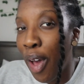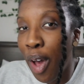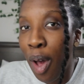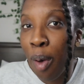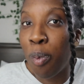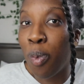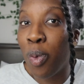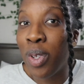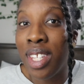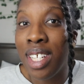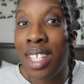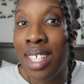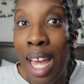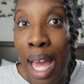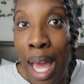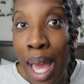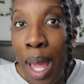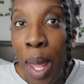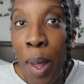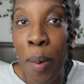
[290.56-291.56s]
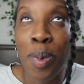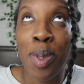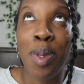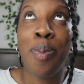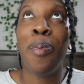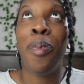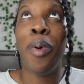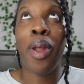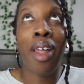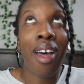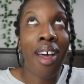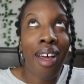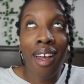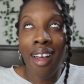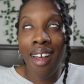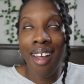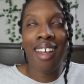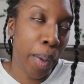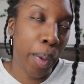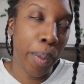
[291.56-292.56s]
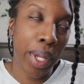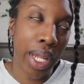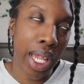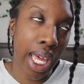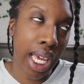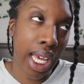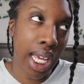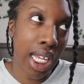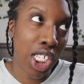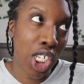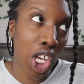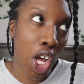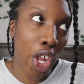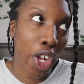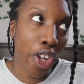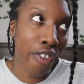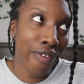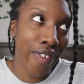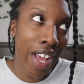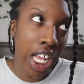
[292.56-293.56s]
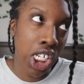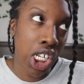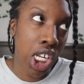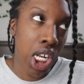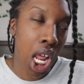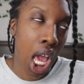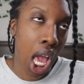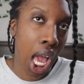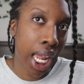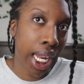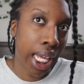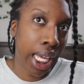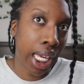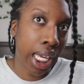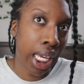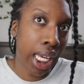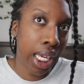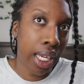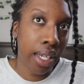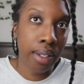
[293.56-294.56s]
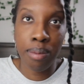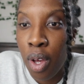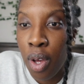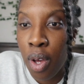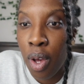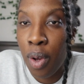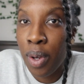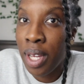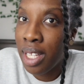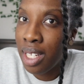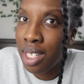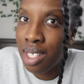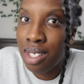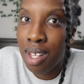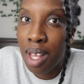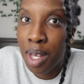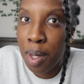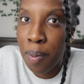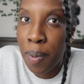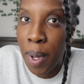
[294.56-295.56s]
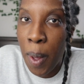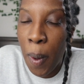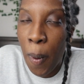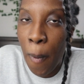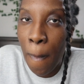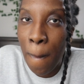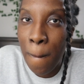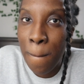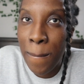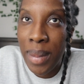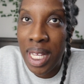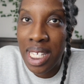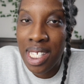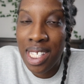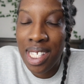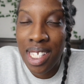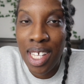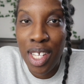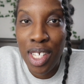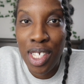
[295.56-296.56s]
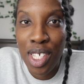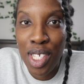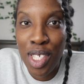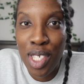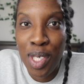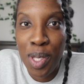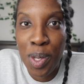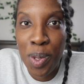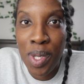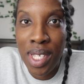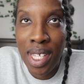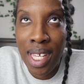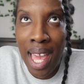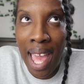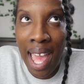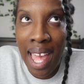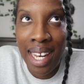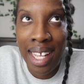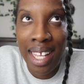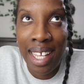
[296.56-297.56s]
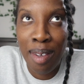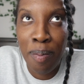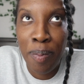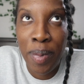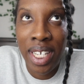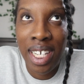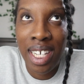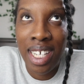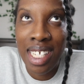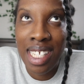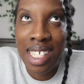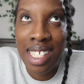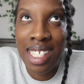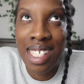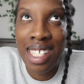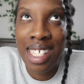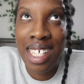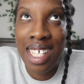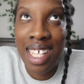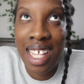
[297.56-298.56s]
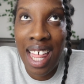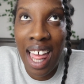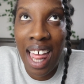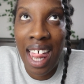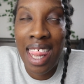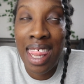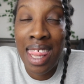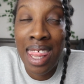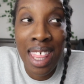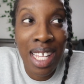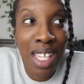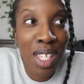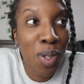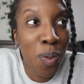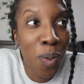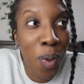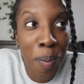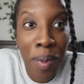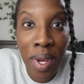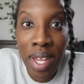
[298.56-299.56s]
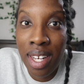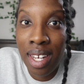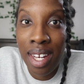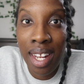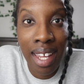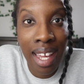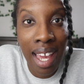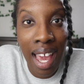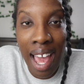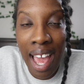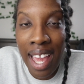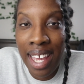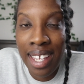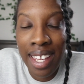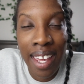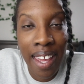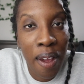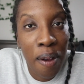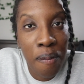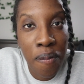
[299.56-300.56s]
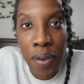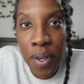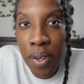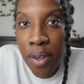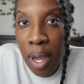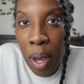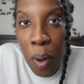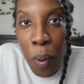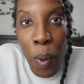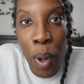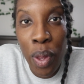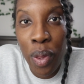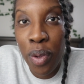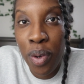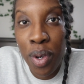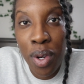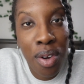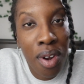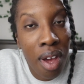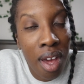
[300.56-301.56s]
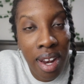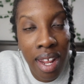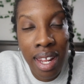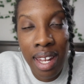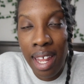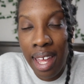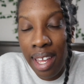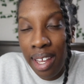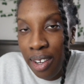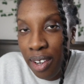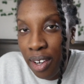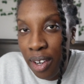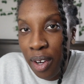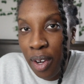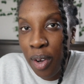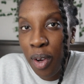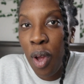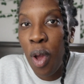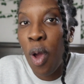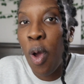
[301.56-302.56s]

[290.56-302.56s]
up with the times, but she will be like, it's called fashion, honey. Okay, let's talk about Miss Susie Henny, because this woman, like, I can't figure out whether or not I like her,